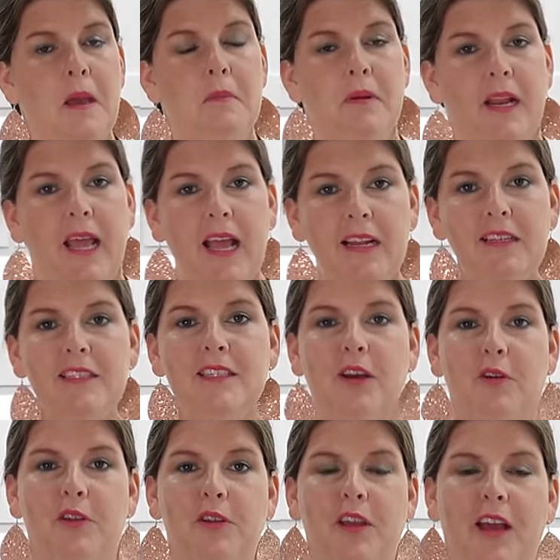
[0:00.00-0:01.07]
But I had to
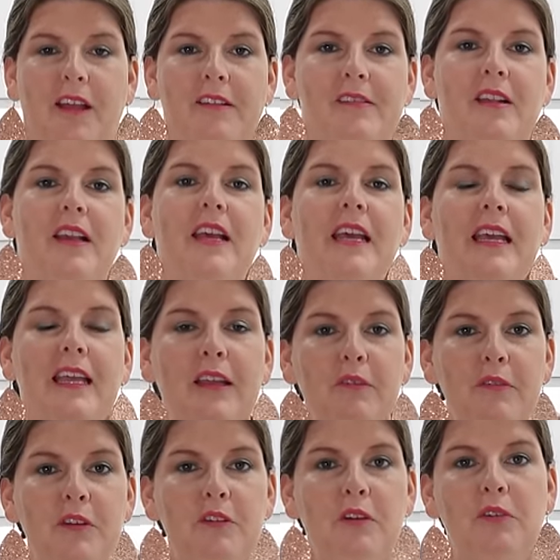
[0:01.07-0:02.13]
tell you guys,
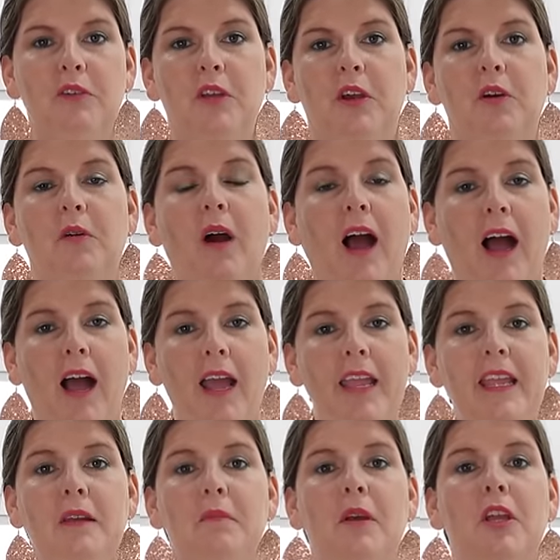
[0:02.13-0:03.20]
if you don't know, I
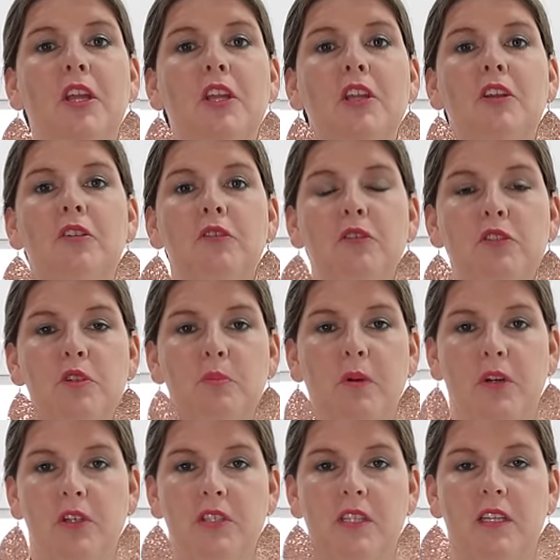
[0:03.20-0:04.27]
am a huge
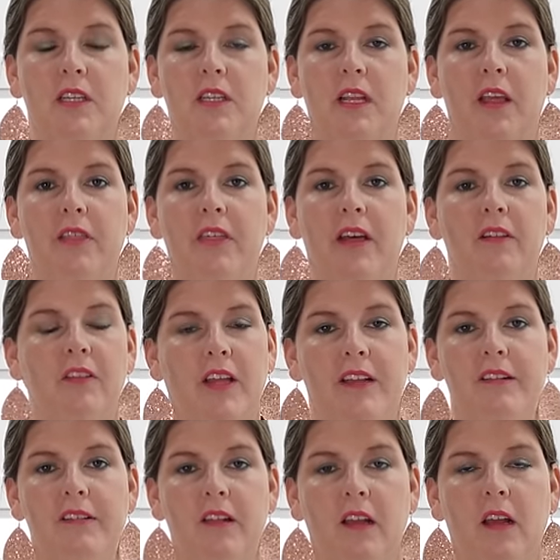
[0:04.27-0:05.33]
person that
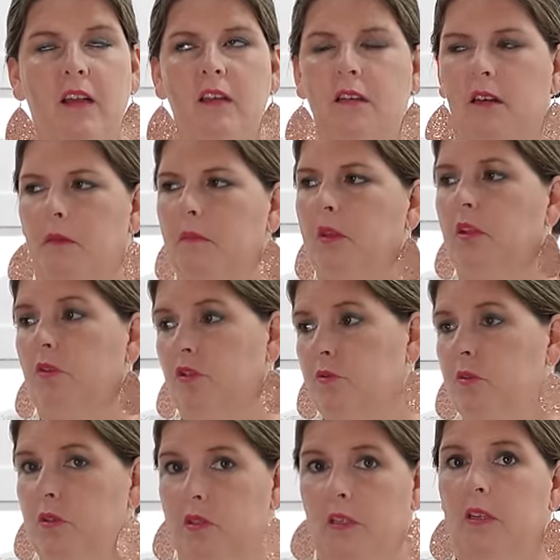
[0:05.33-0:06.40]
likes, I'm a huge
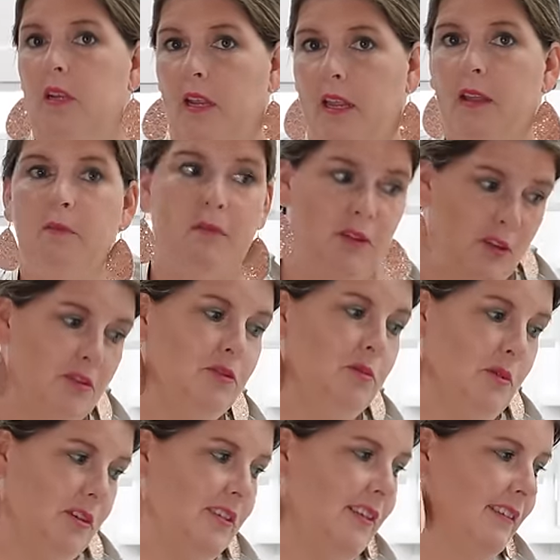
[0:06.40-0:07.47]
person. I am a huge
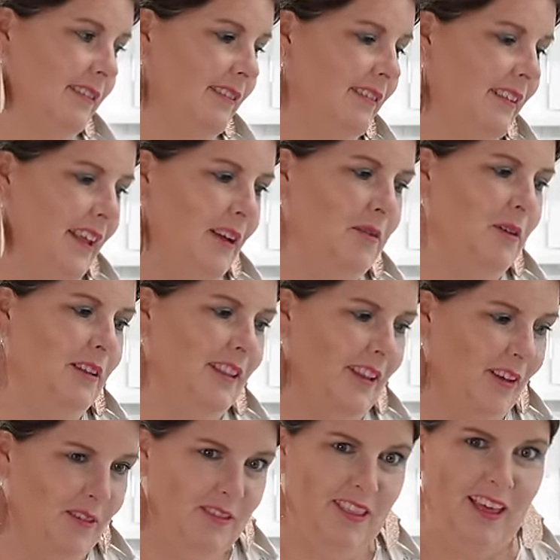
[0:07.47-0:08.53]
person. They would
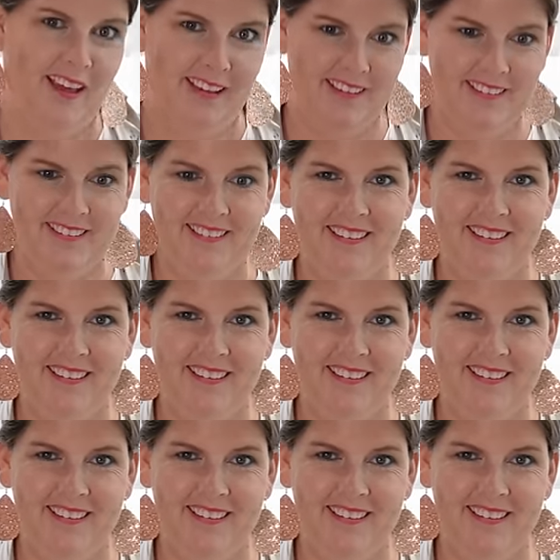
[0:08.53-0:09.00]
love that.